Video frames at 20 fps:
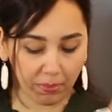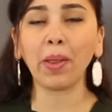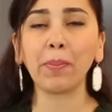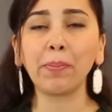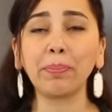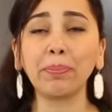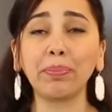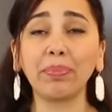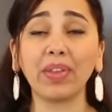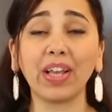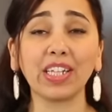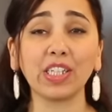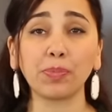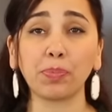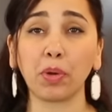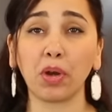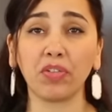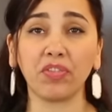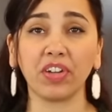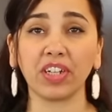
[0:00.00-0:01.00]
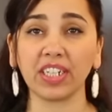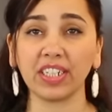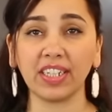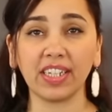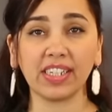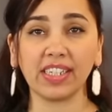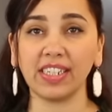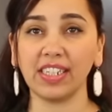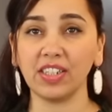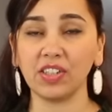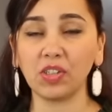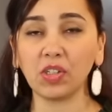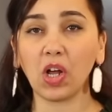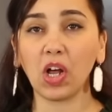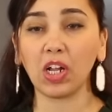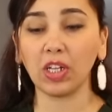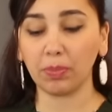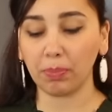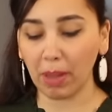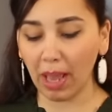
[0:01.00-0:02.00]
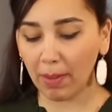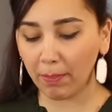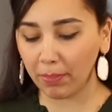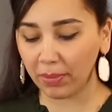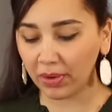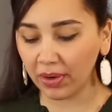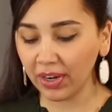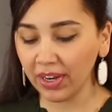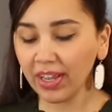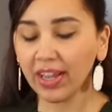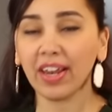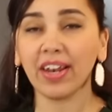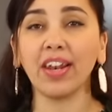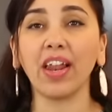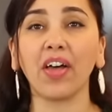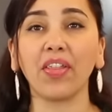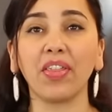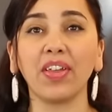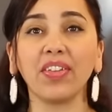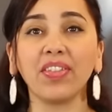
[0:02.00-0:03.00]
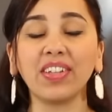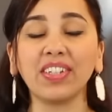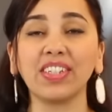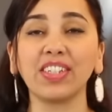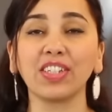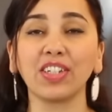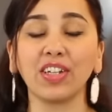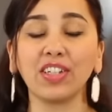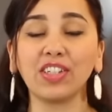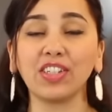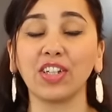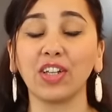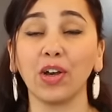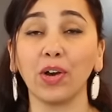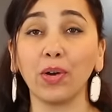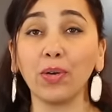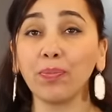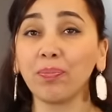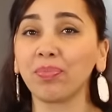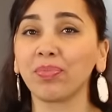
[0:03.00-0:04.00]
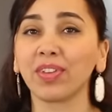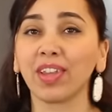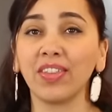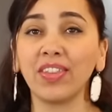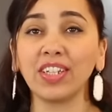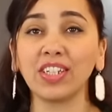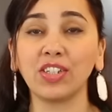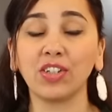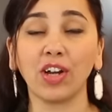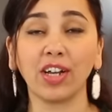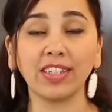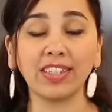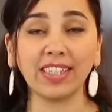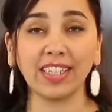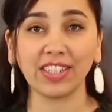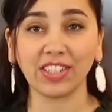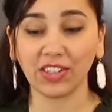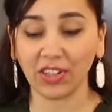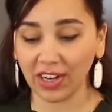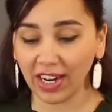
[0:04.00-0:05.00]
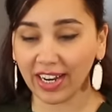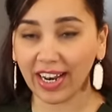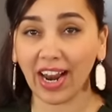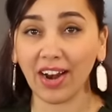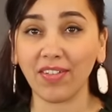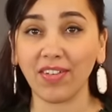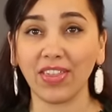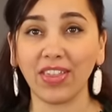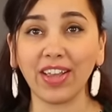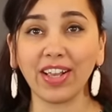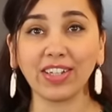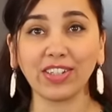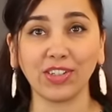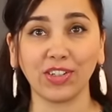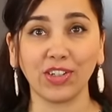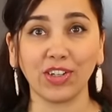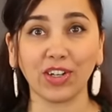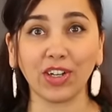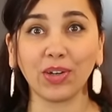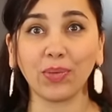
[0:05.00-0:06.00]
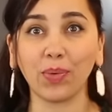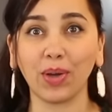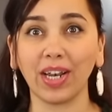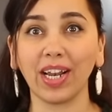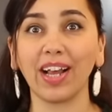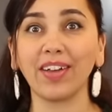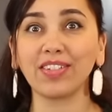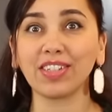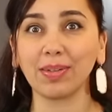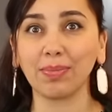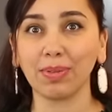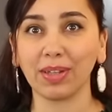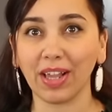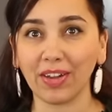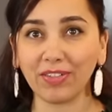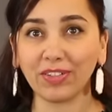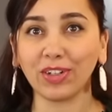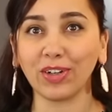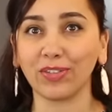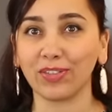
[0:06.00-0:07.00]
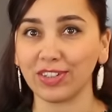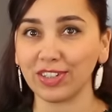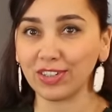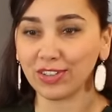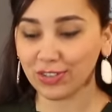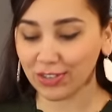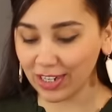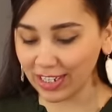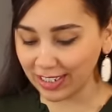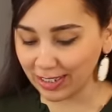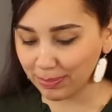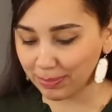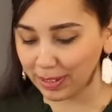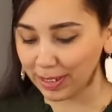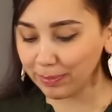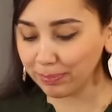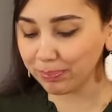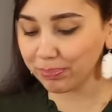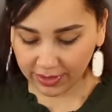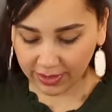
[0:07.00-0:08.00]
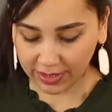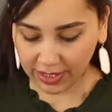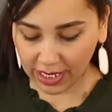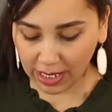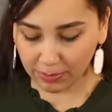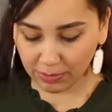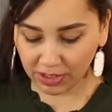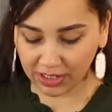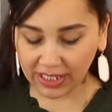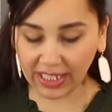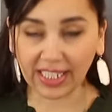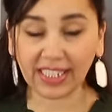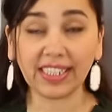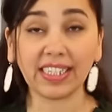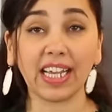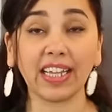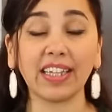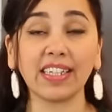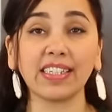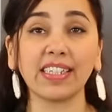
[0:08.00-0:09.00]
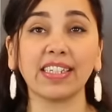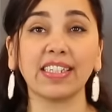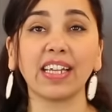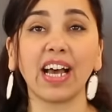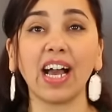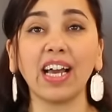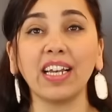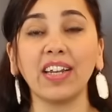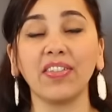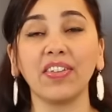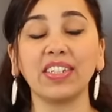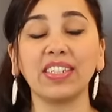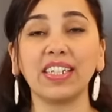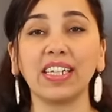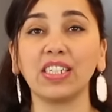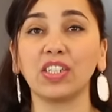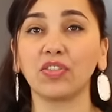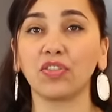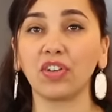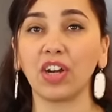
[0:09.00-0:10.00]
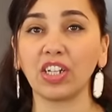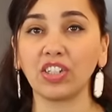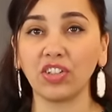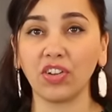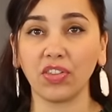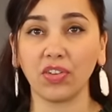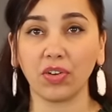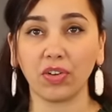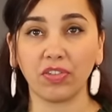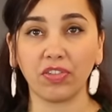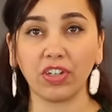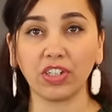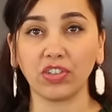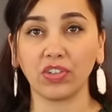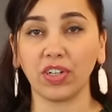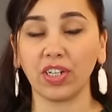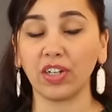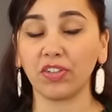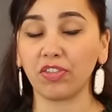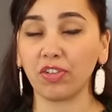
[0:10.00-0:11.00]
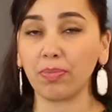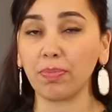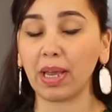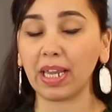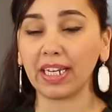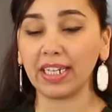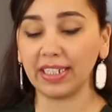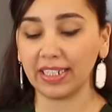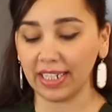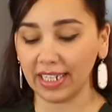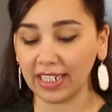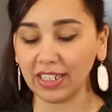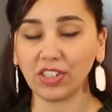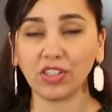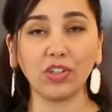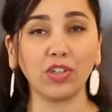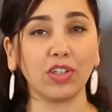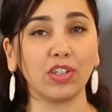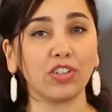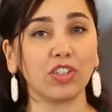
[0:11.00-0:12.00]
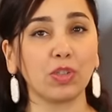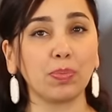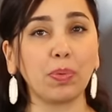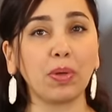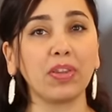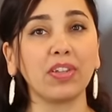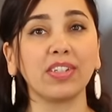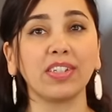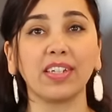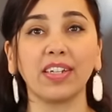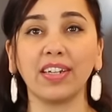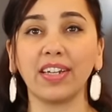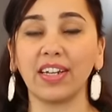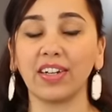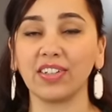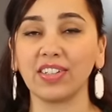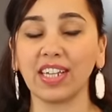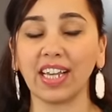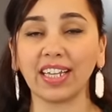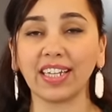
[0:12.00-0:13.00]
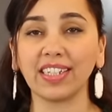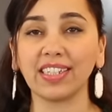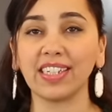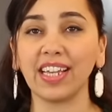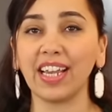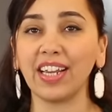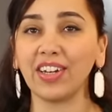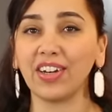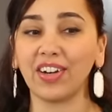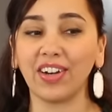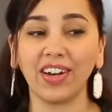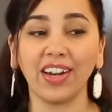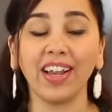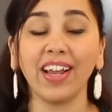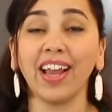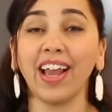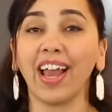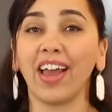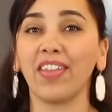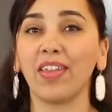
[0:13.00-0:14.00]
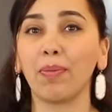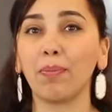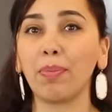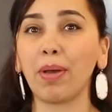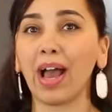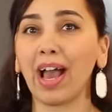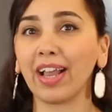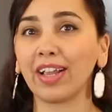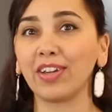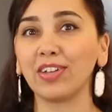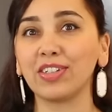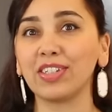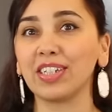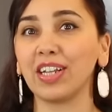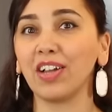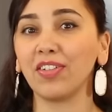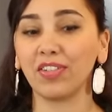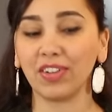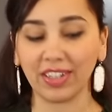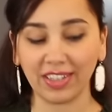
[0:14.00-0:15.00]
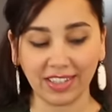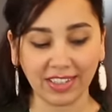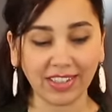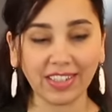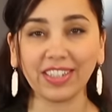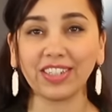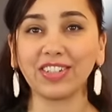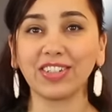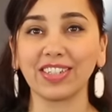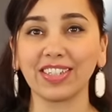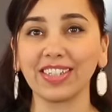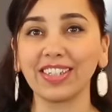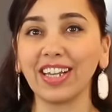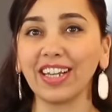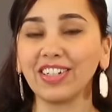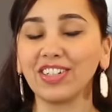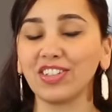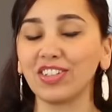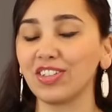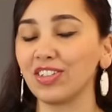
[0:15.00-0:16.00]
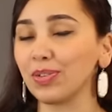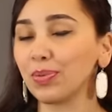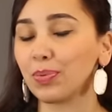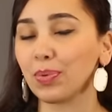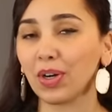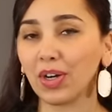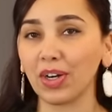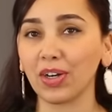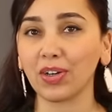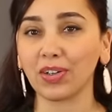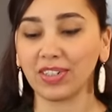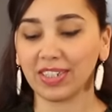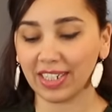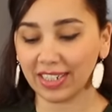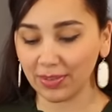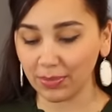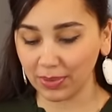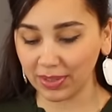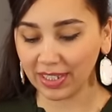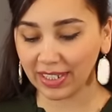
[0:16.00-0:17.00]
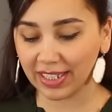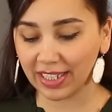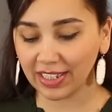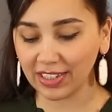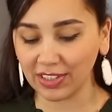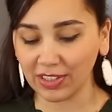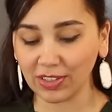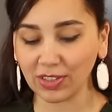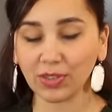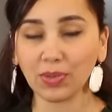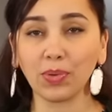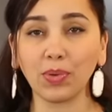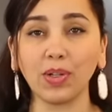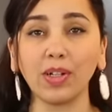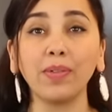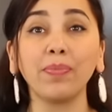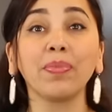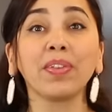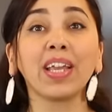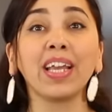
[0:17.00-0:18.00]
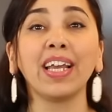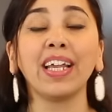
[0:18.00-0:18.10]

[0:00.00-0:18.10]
That's perfect. It doesn't need salt, pepper, nothing. This is good to go. This sauce tastes good on everything, so you're gonna wanna have some leftovers, trust me. I'm just gonna set this aside, and this stays fresh in the refrigerator for many days, so you can just put this in an airtight container and then pack yourself a delicious lunch to work or send it with the kids to school.